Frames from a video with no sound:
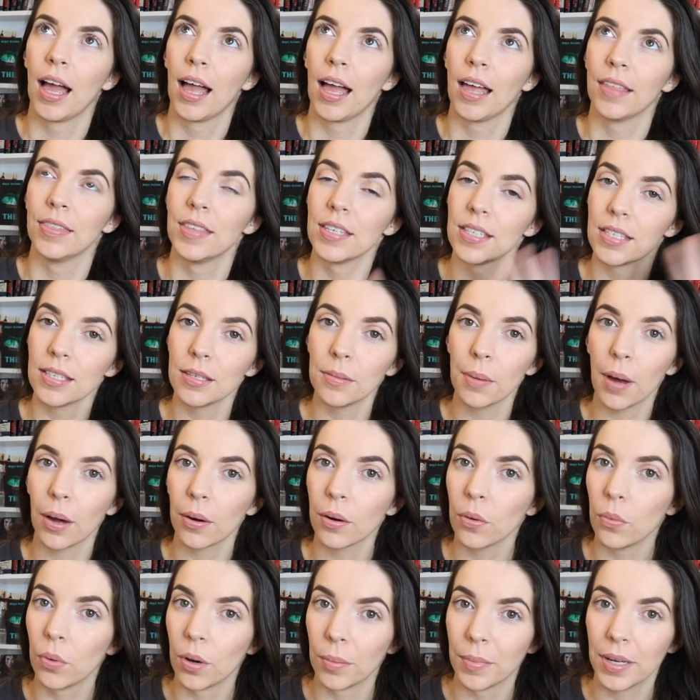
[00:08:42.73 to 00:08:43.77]
This is about
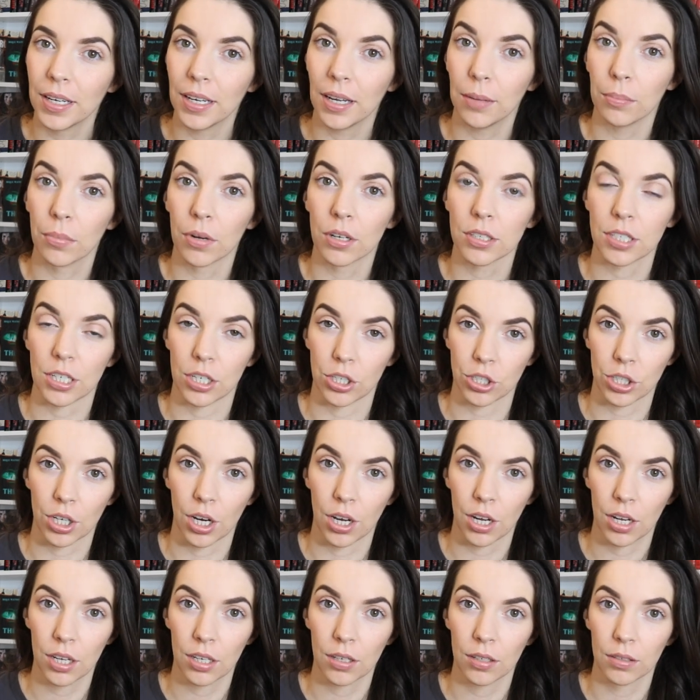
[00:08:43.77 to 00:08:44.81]
a woman named
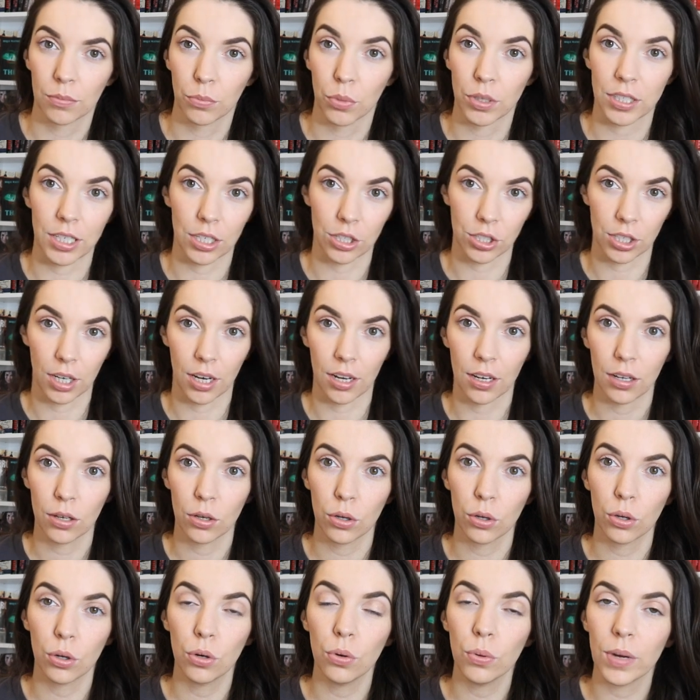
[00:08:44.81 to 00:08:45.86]
Morticia,
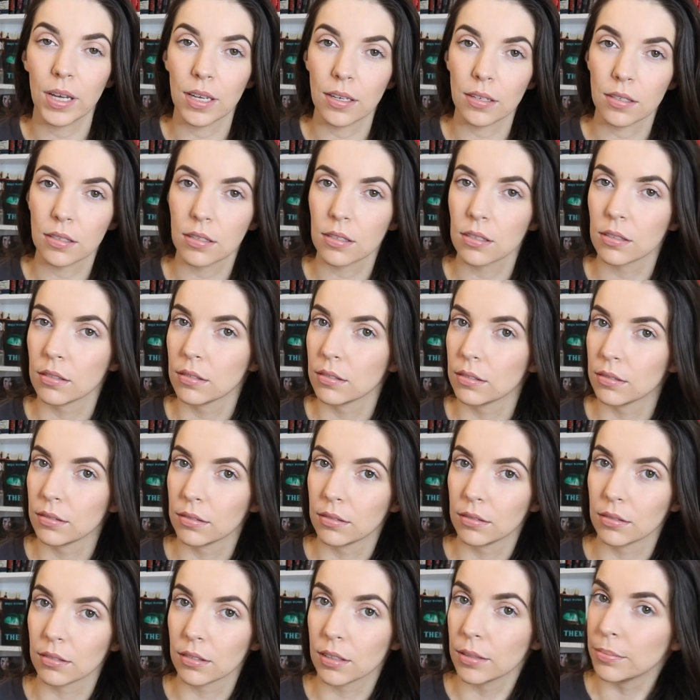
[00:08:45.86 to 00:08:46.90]
who is
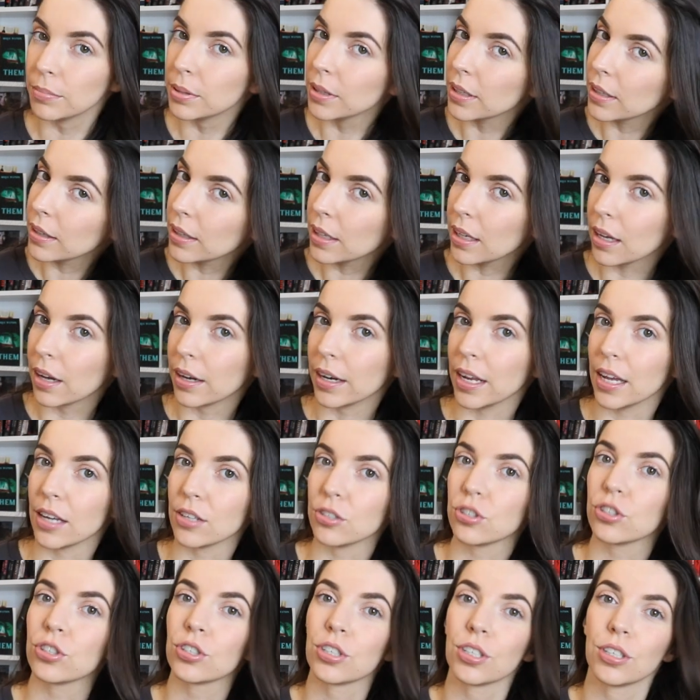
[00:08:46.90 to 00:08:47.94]
completely
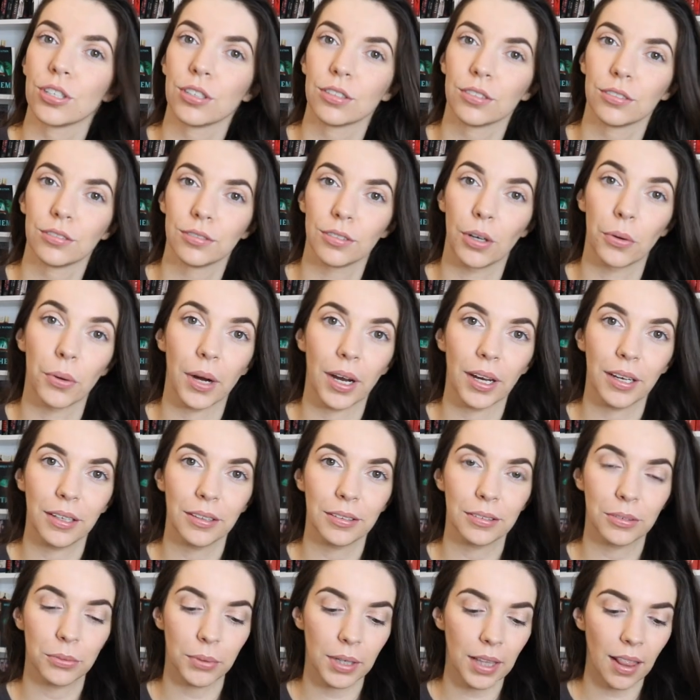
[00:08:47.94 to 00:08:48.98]
unhinged.
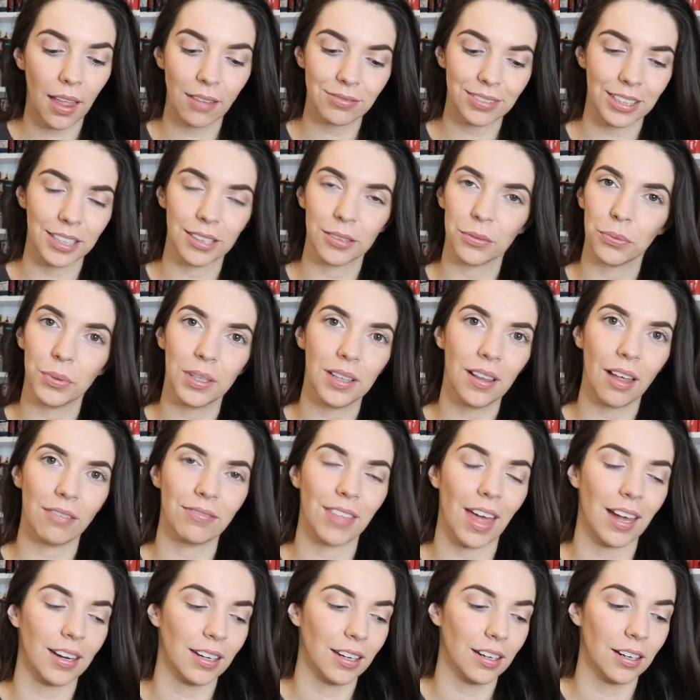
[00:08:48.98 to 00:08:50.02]
Okay? We love it. We love
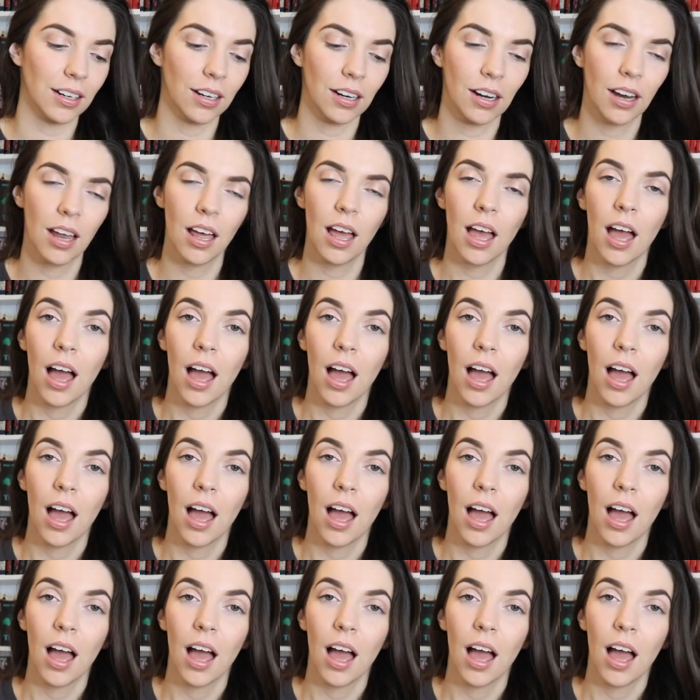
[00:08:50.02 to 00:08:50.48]
that here.